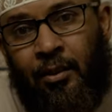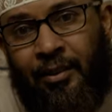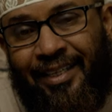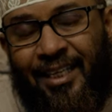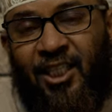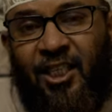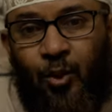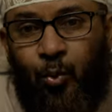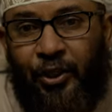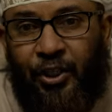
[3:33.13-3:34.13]
their
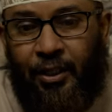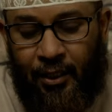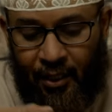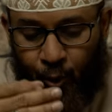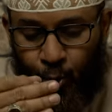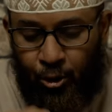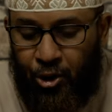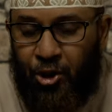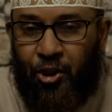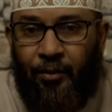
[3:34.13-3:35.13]
situation, their
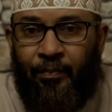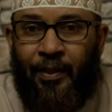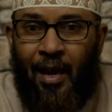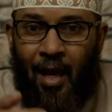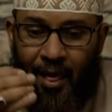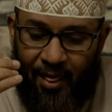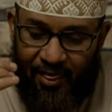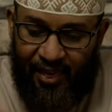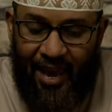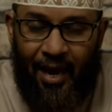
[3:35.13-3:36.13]
condition
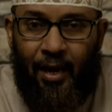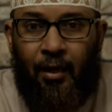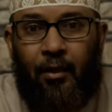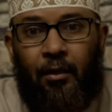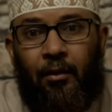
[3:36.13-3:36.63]
there